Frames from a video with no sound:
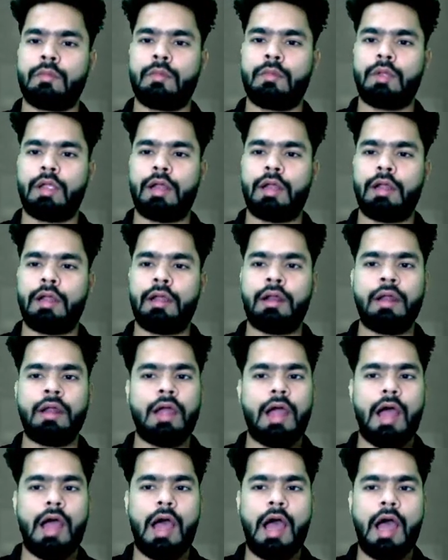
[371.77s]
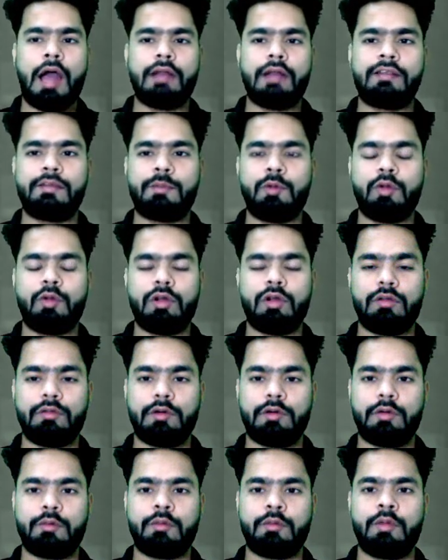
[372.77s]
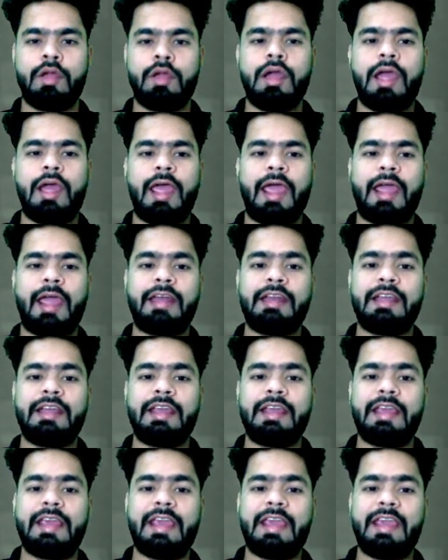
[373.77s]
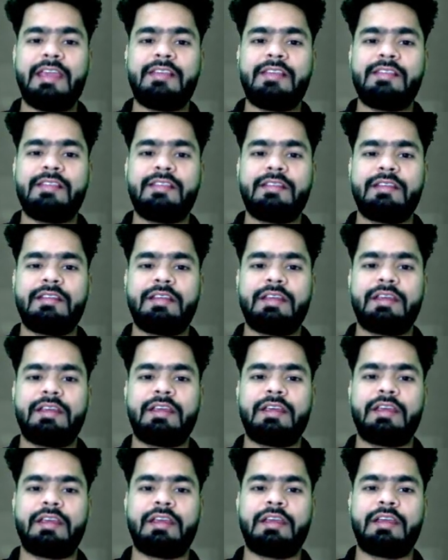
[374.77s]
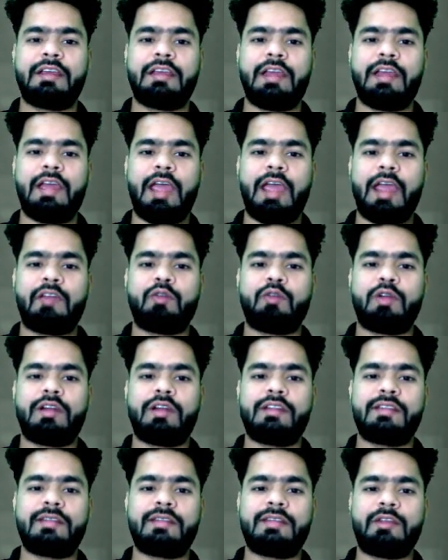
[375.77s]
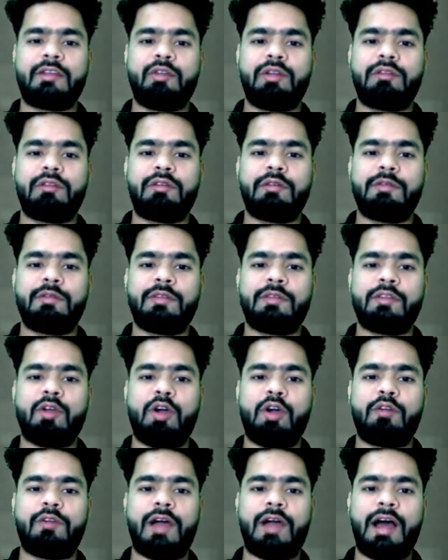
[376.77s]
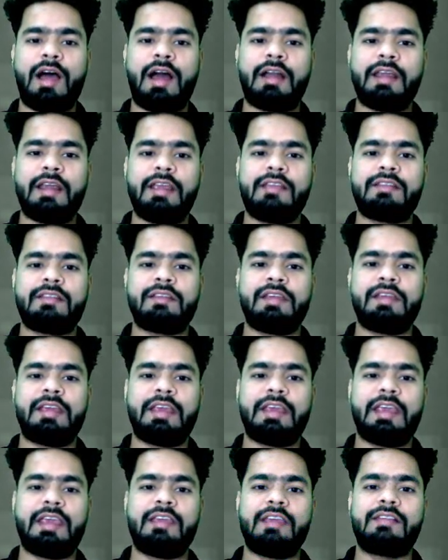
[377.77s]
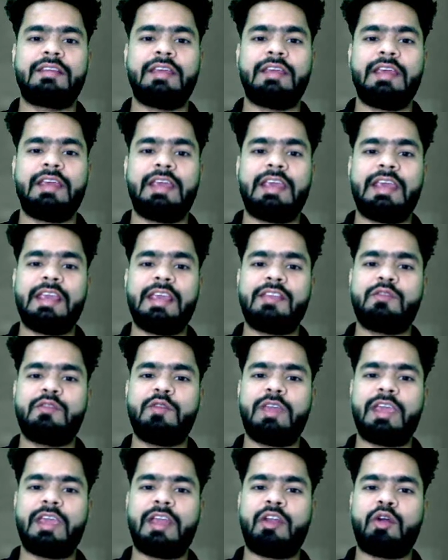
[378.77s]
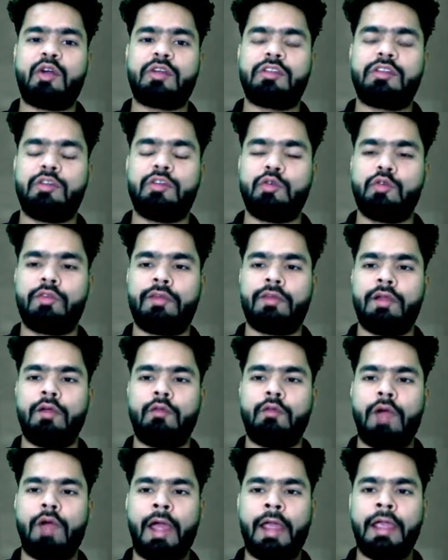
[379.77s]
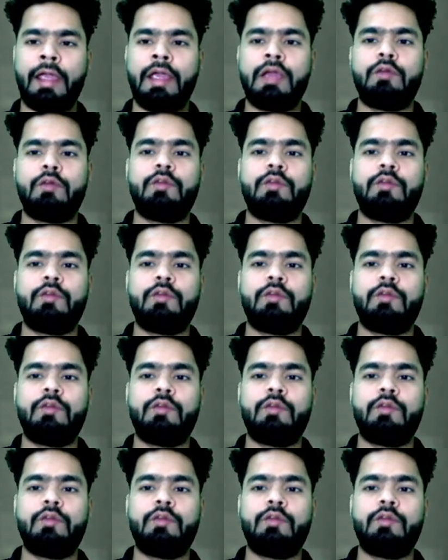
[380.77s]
Clear? Are is a plural verb, and is, and what is the singular verb of are is we cannot use. Why?